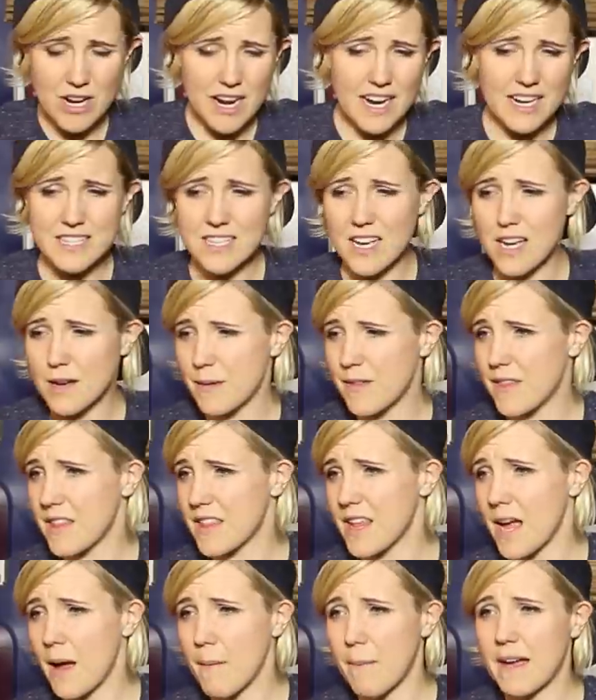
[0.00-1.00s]
trying to talk about
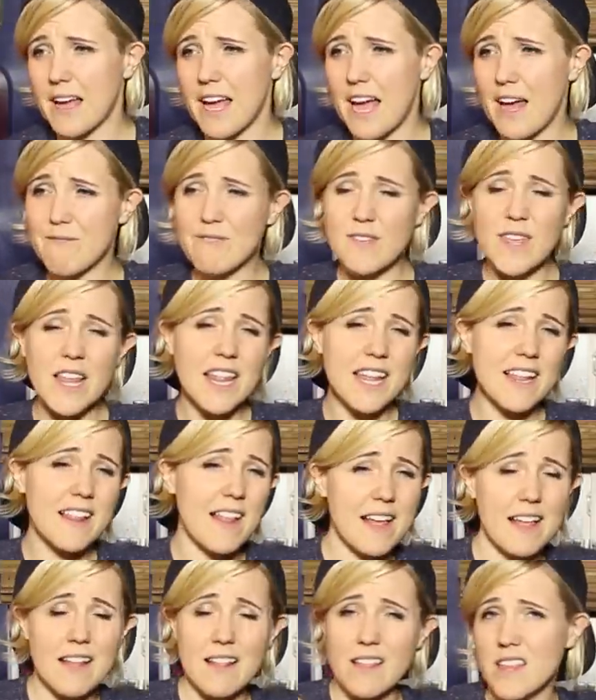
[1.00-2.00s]
this topic, I'm feeling
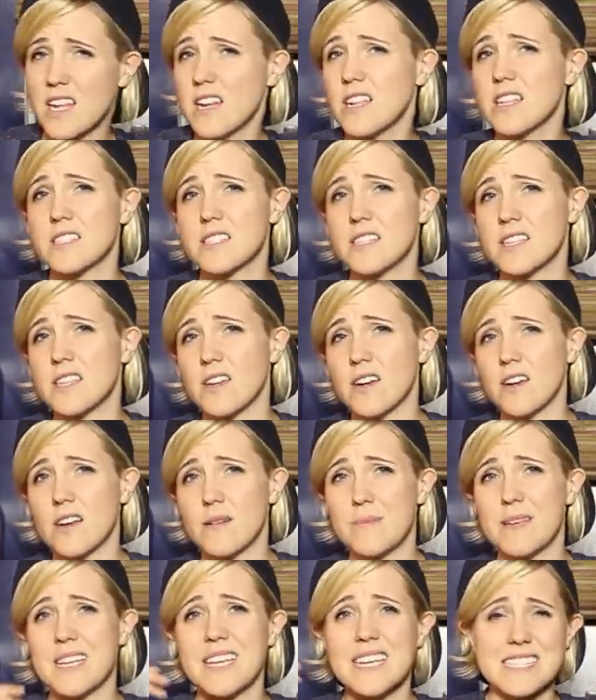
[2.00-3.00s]
like a little insecure
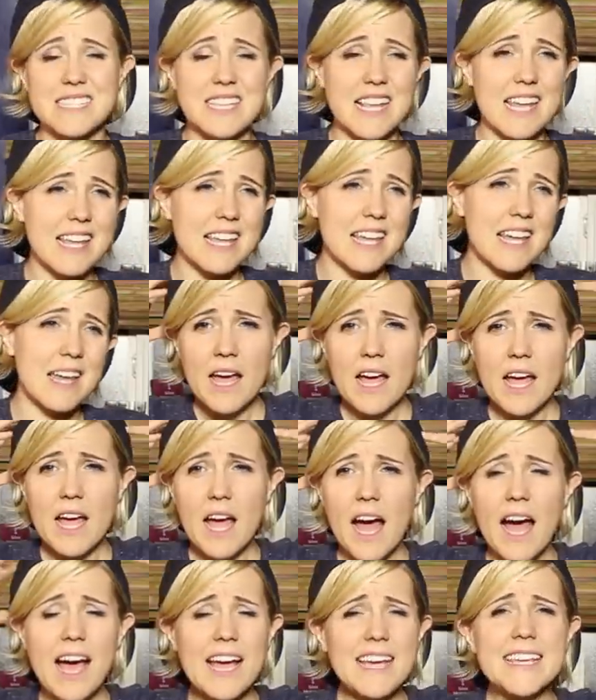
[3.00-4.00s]
because like,
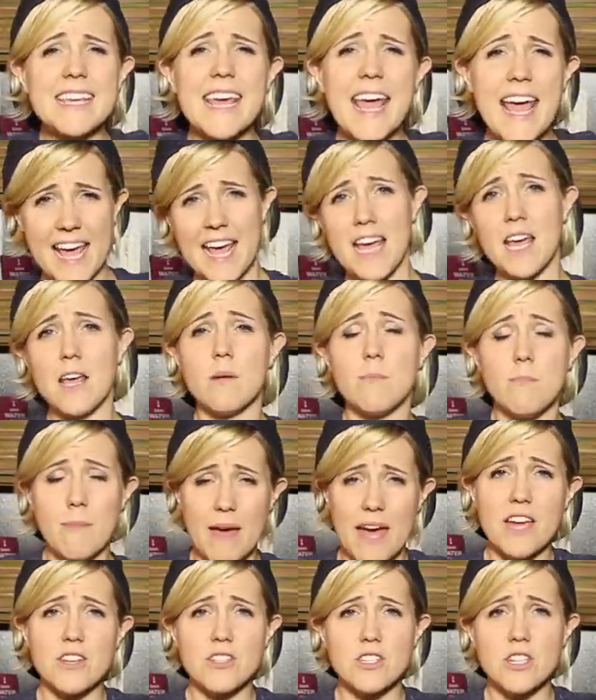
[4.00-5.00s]
I can't
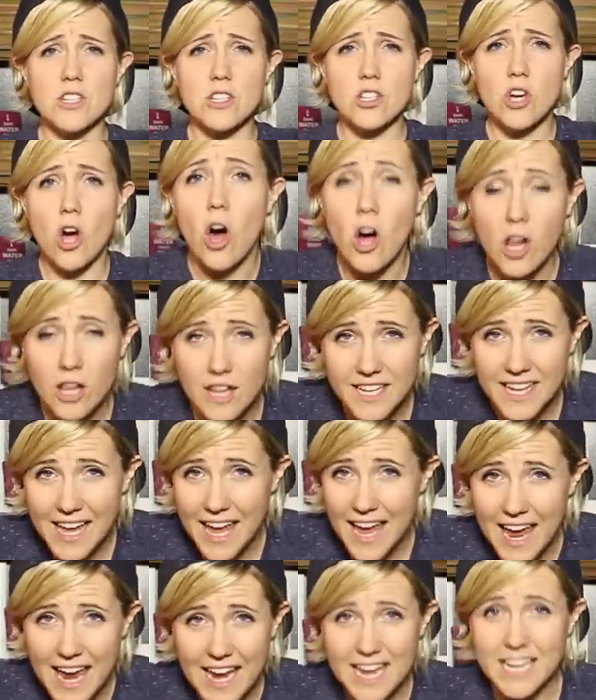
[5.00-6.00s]
imagine calling
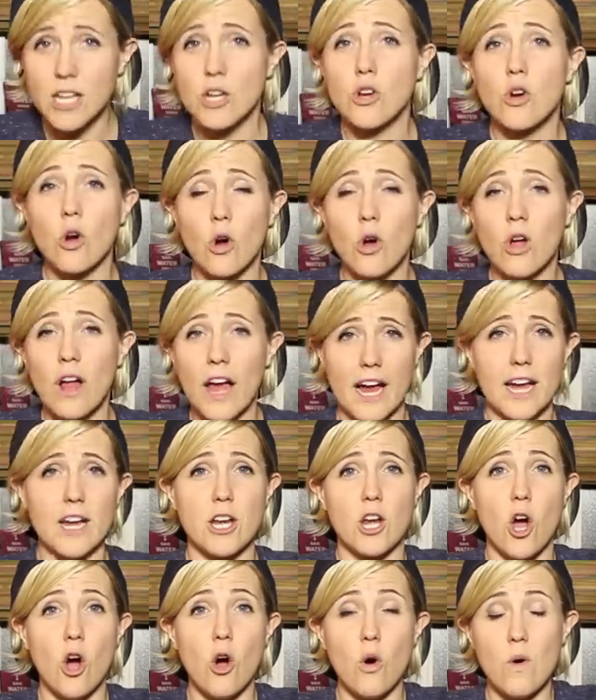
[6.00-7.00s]
any girl I
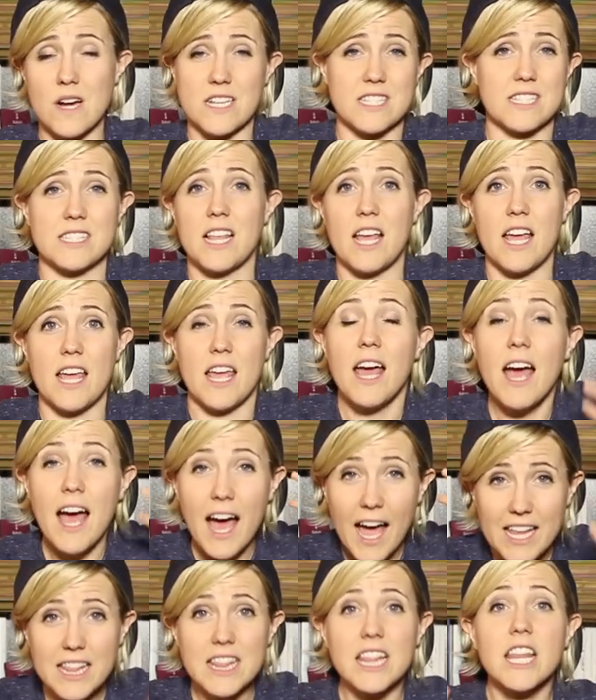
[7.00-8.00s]
know a slut.
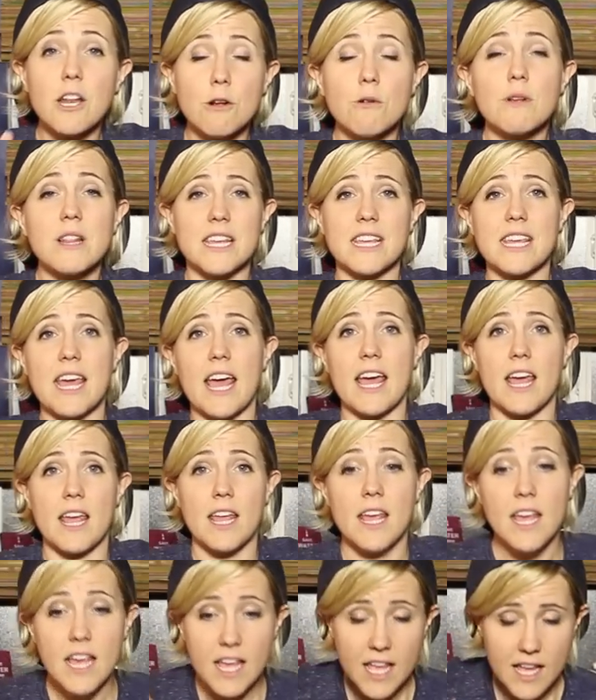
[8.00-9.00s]
I literally can't.
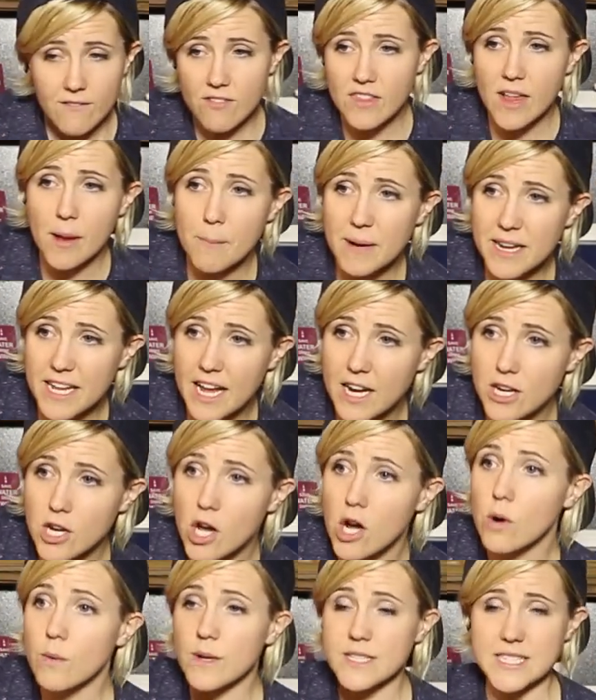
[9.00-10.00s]
If somebody I
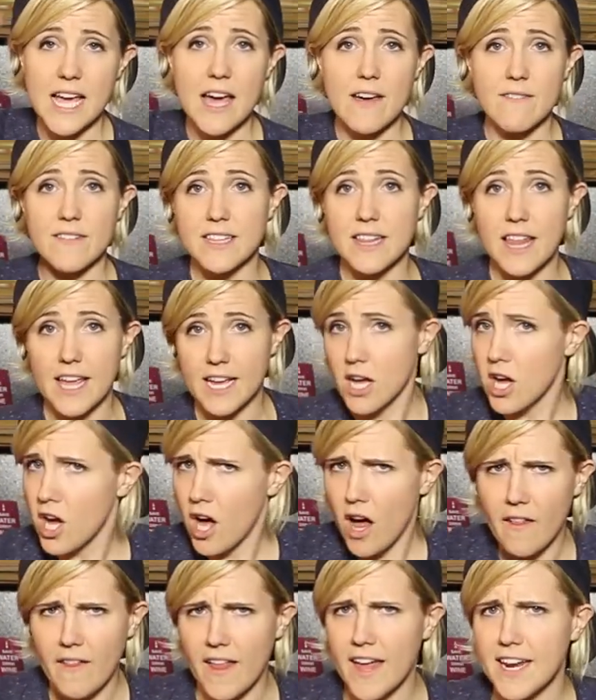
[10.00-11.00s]
know is having like
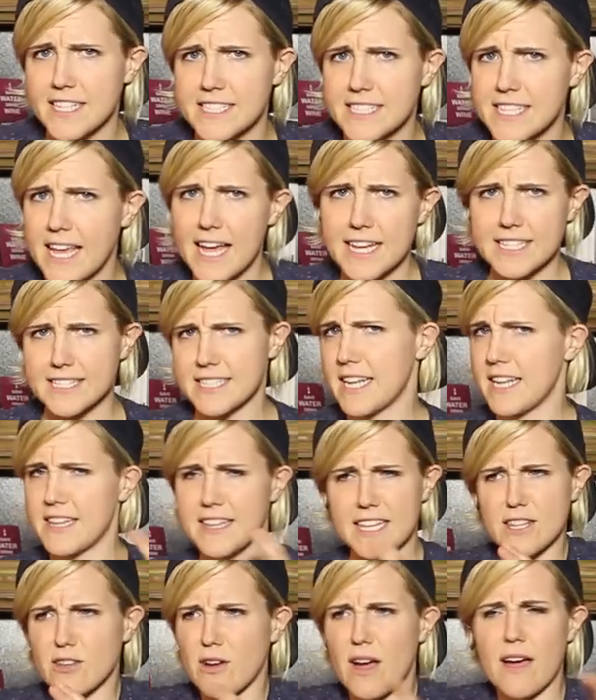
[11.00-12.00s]
a lot of sex and I
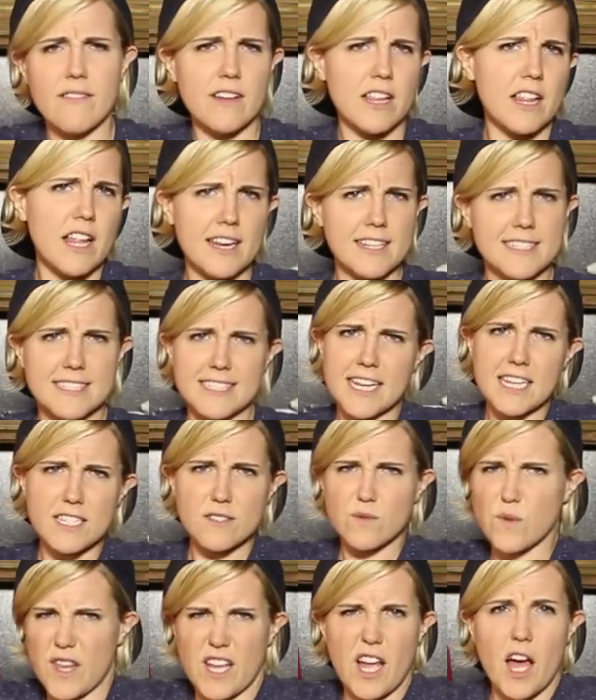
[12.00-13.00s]
think they're having a lot of
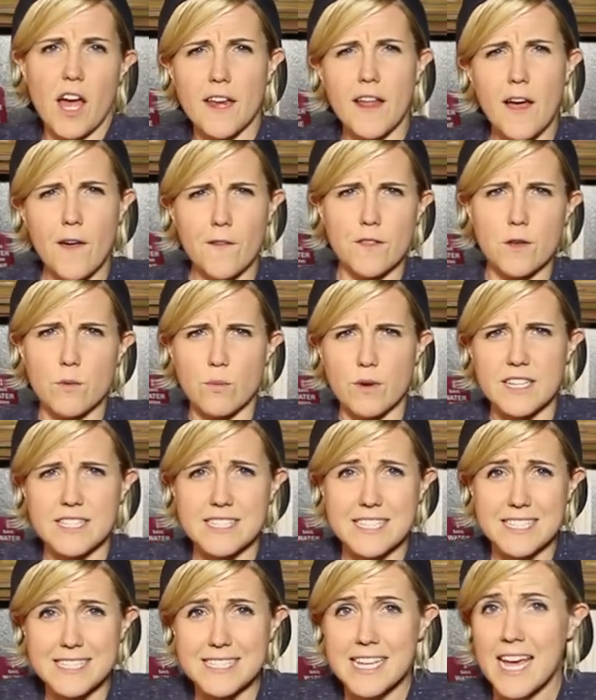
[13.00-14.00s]
sex for like unhealthy
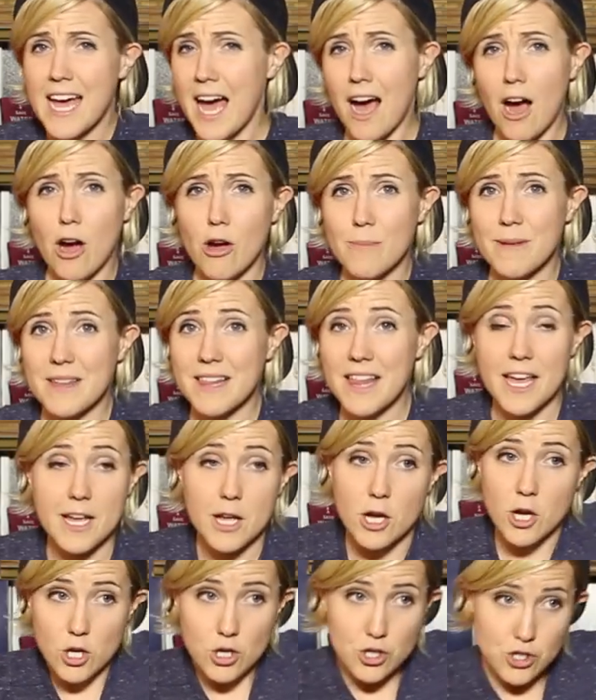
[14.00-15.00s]
reasons, I would be
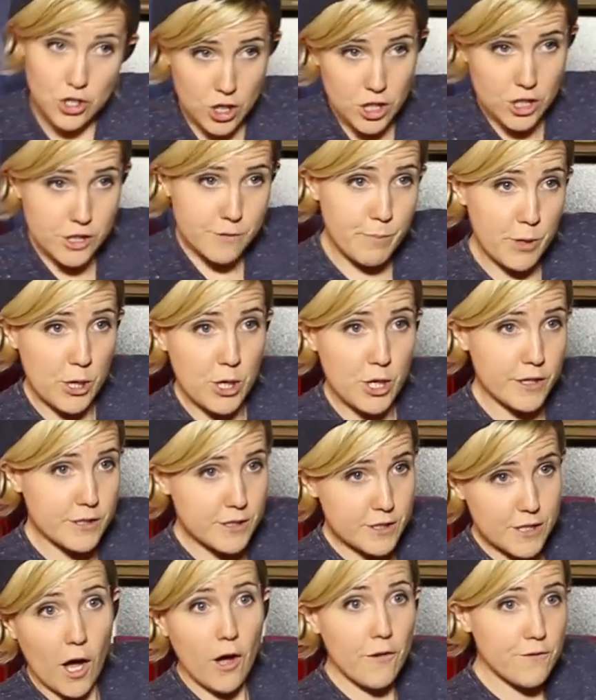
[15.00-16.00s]
like, she's being
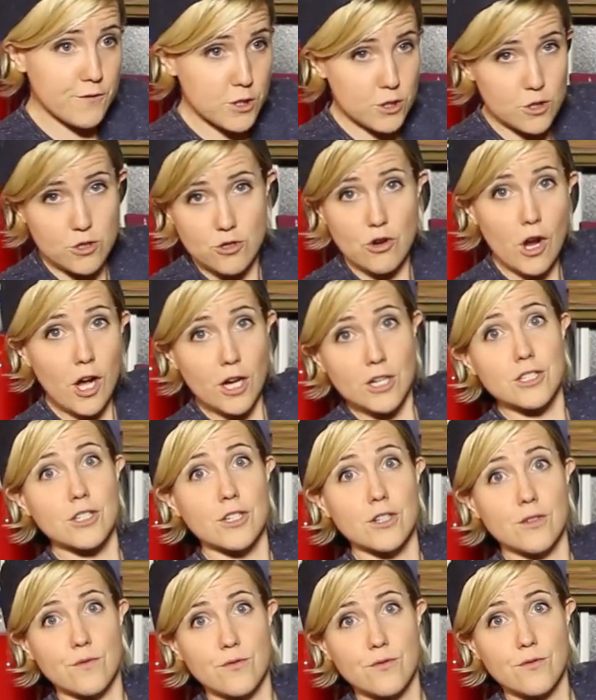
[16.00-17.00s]

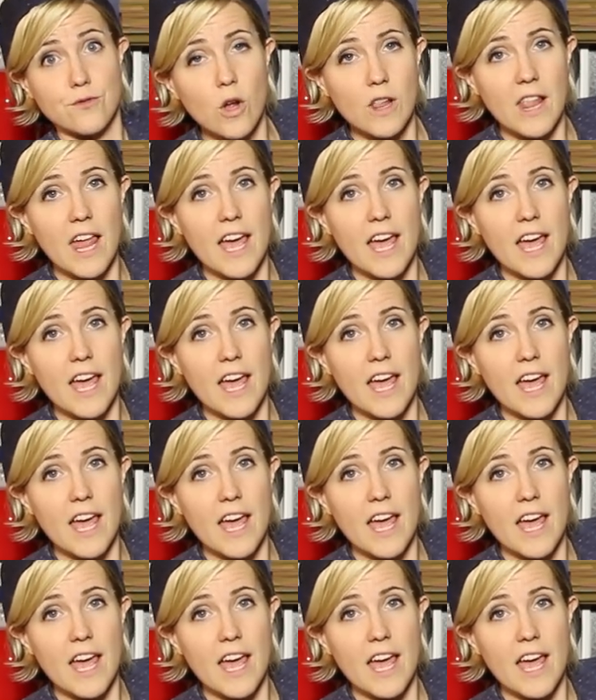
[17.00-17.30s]
self-destructive. Or